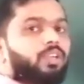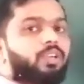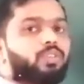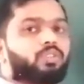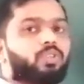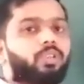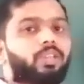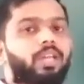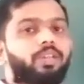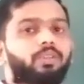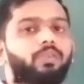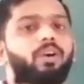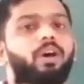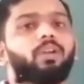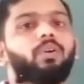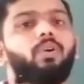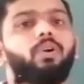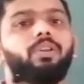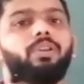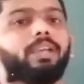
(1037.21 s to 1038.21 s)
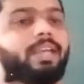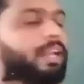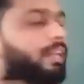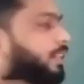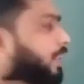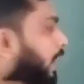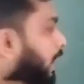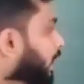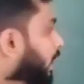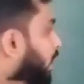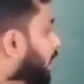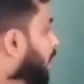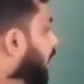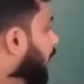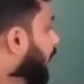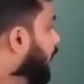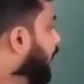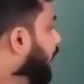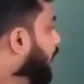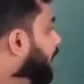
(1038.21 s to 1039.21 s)
so that you are going to get
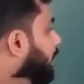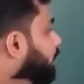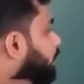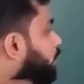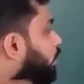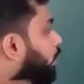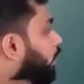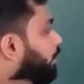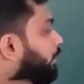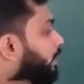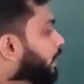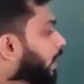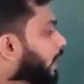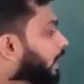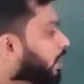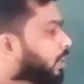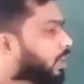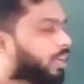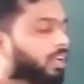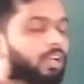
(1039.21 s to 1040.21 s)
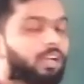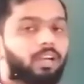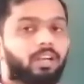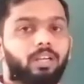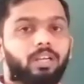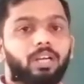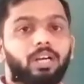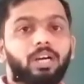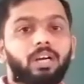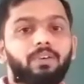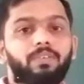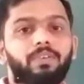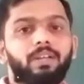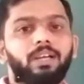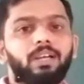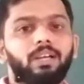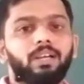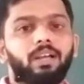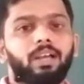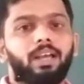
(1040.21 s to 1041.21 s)
the length of the
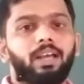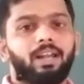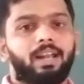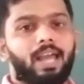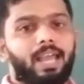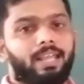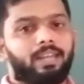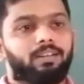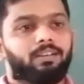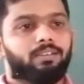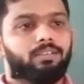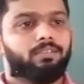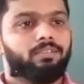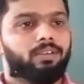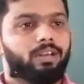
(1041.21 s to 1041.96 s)
curved line.